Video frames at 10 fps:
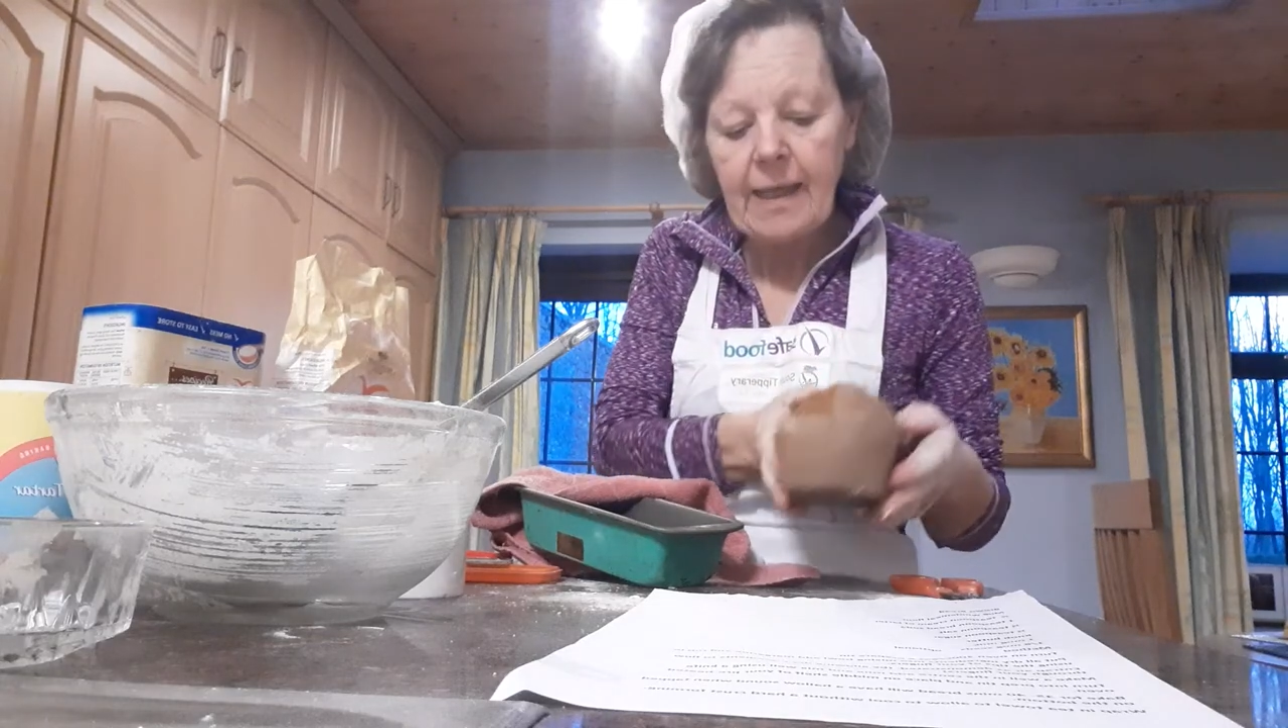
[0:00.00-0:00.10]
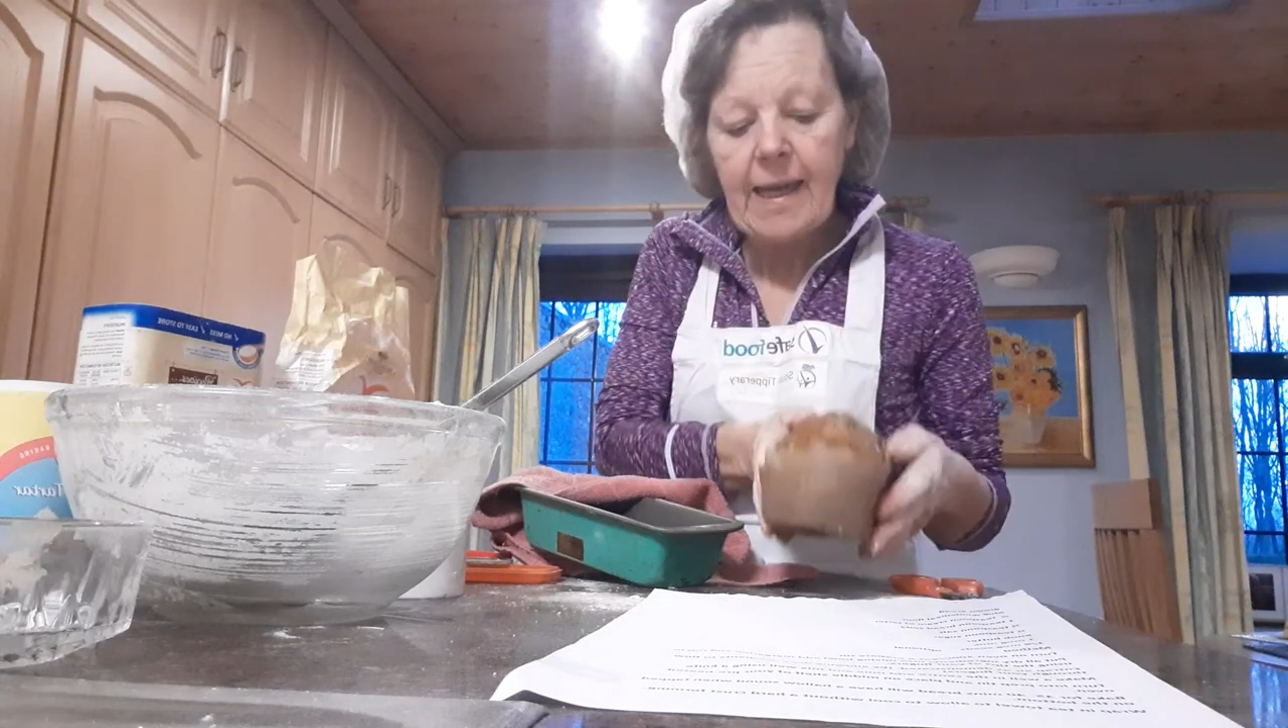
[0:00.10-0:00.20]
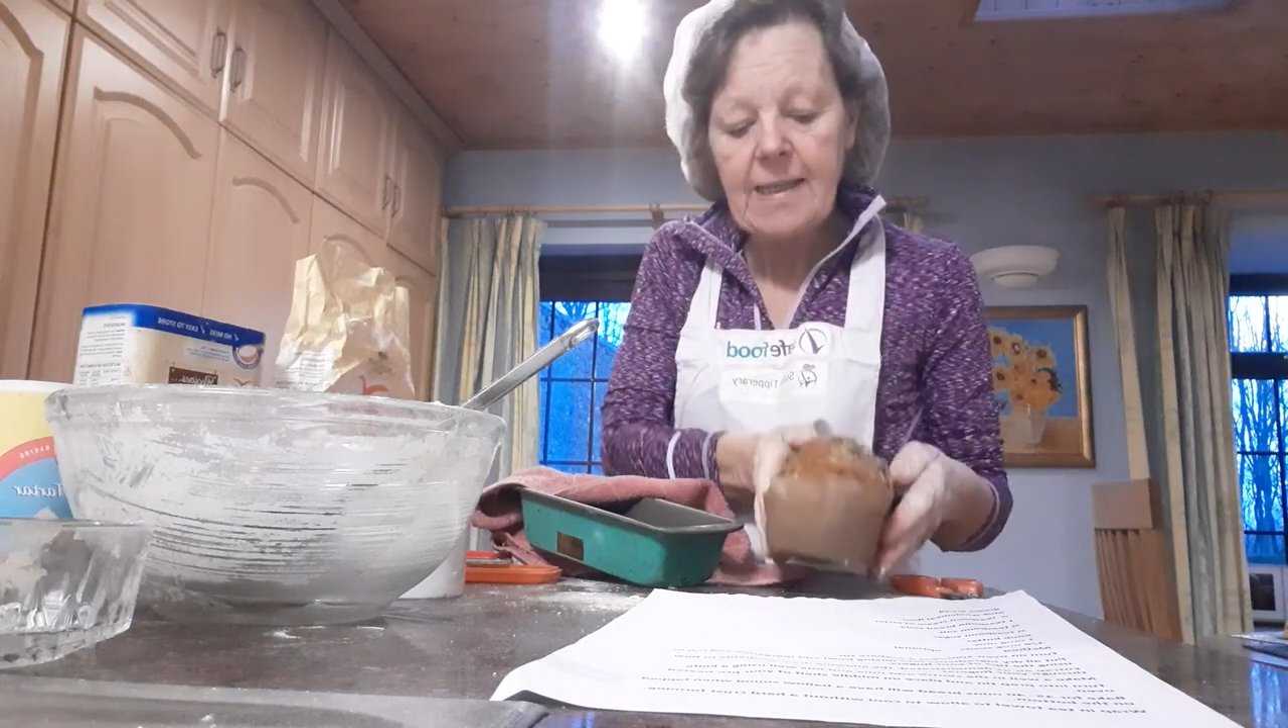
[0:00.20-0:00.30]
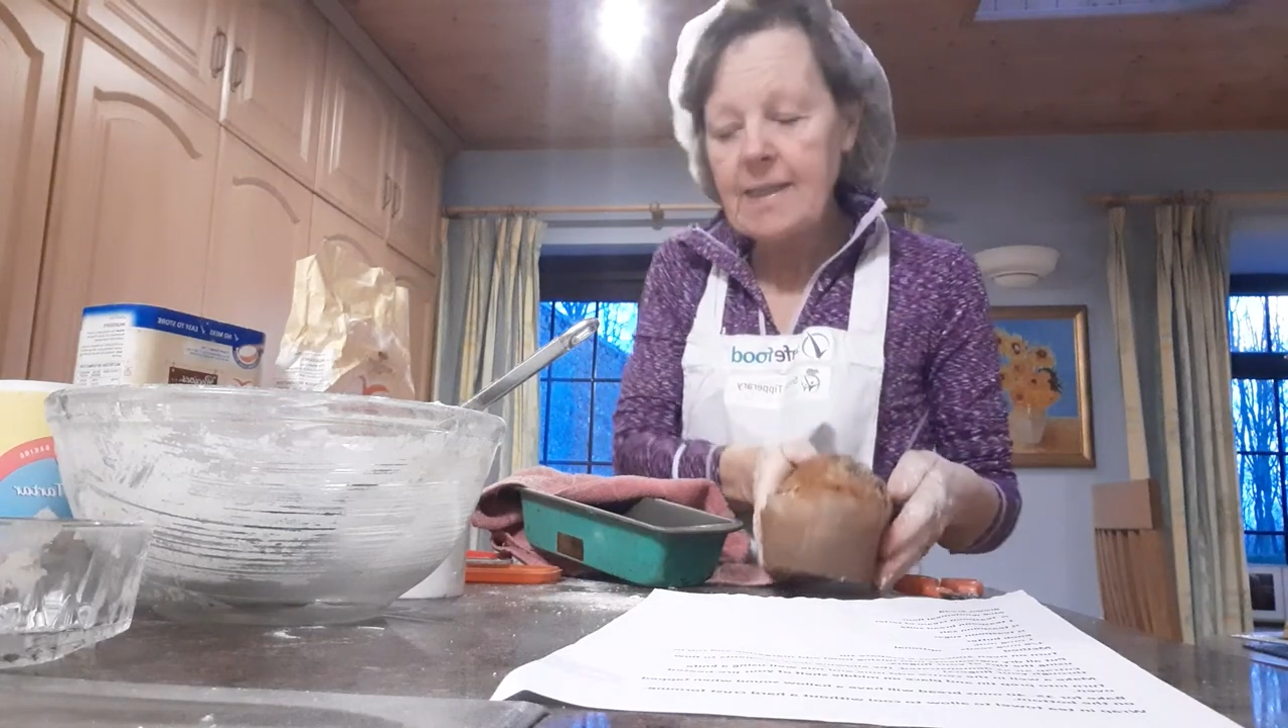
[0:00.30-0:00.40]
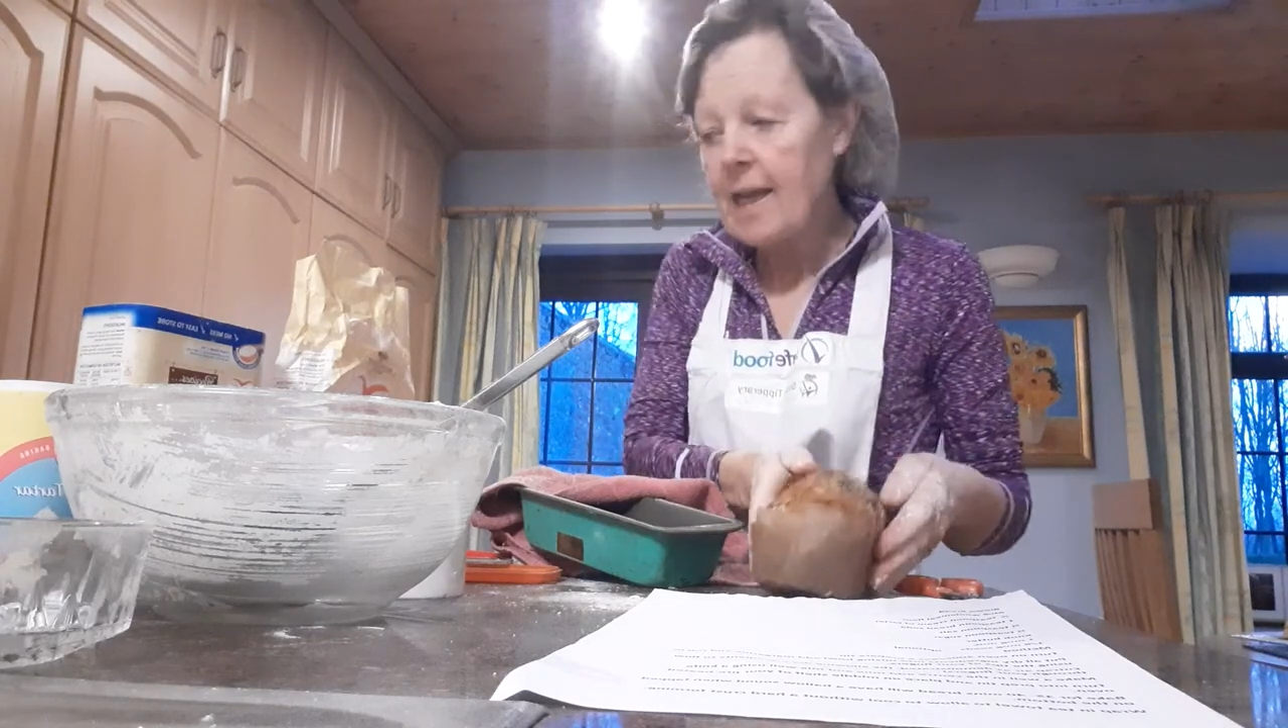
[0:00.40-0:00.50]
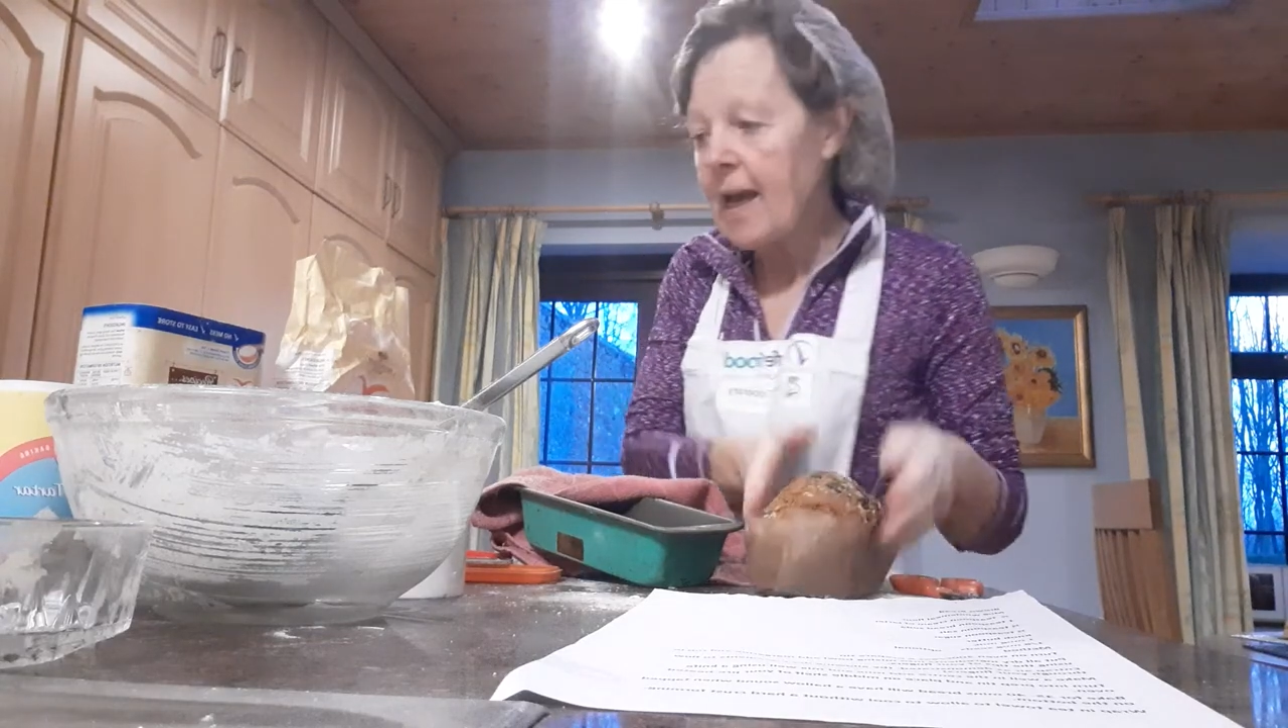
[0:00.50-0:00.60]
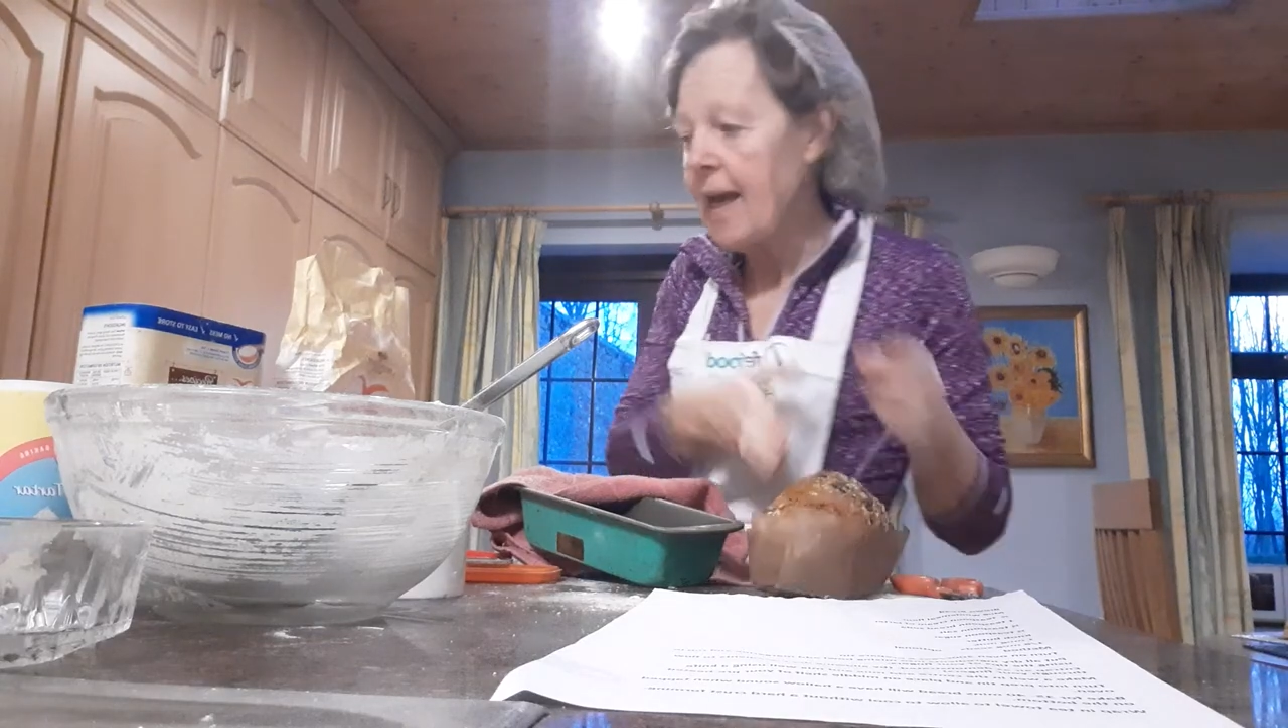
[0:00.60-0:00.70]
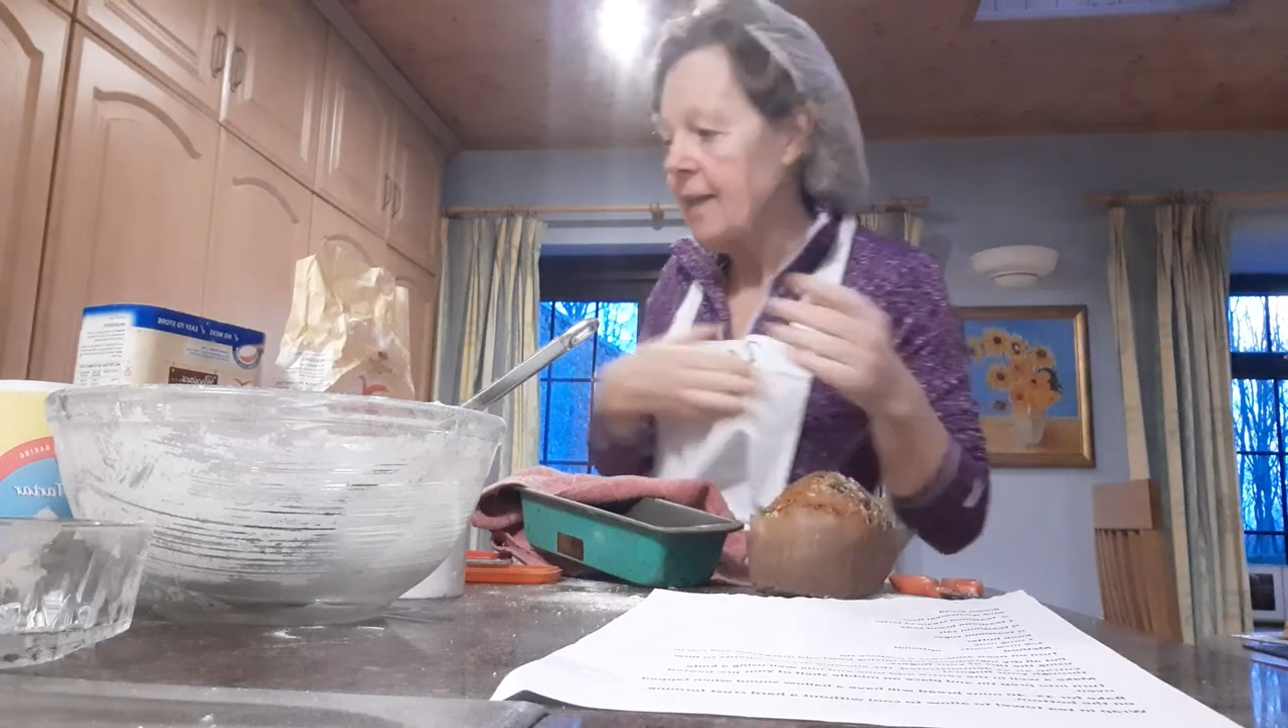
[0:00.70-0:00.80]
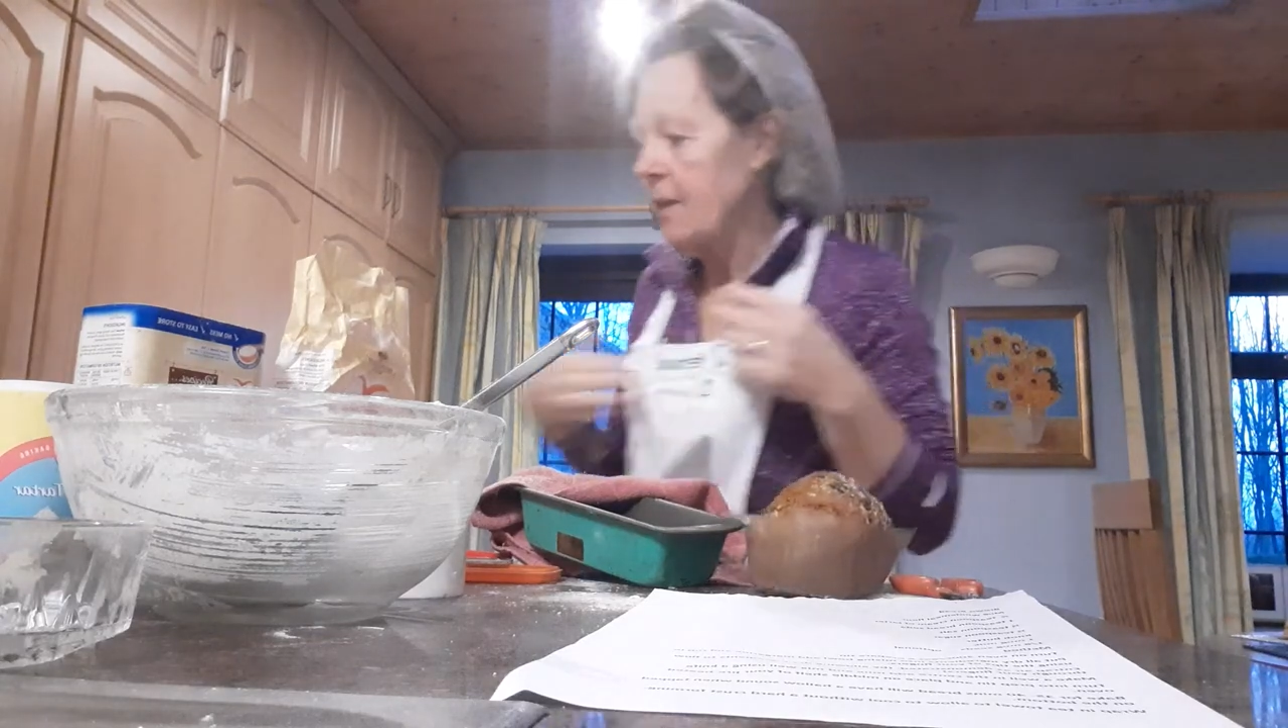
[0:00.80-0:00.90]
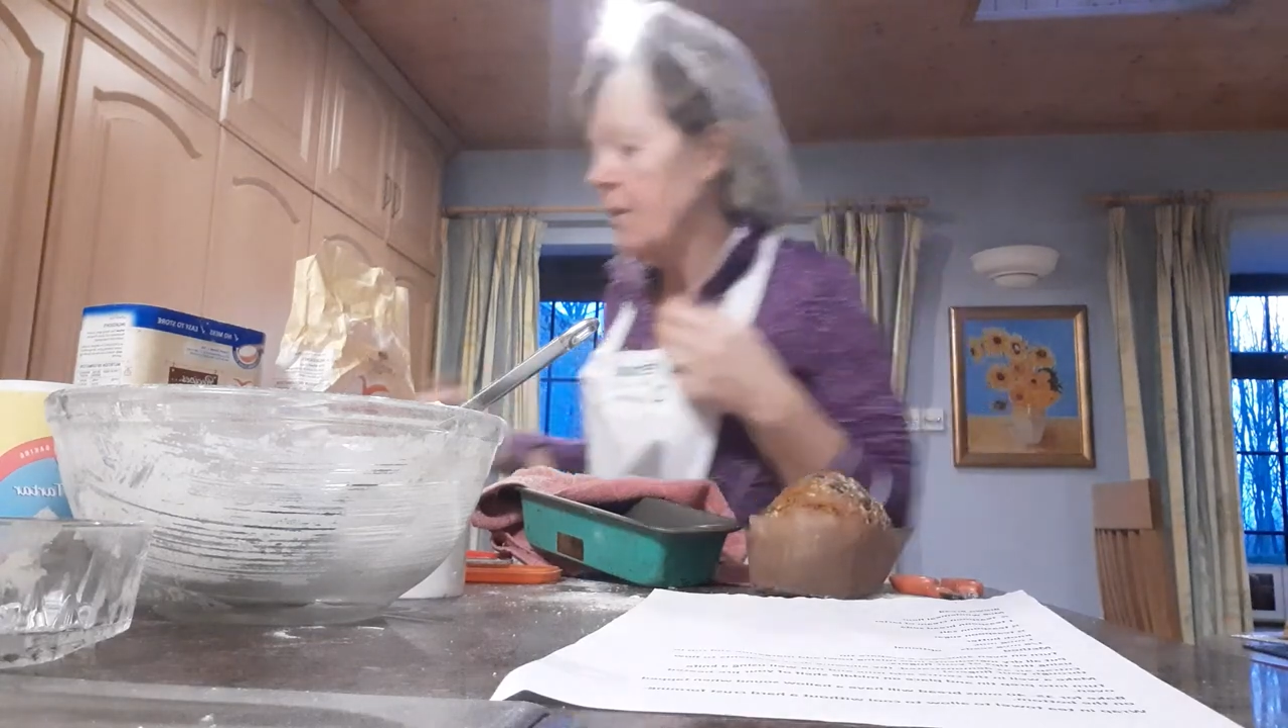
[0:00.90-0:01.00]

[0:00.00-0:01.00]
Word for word: get a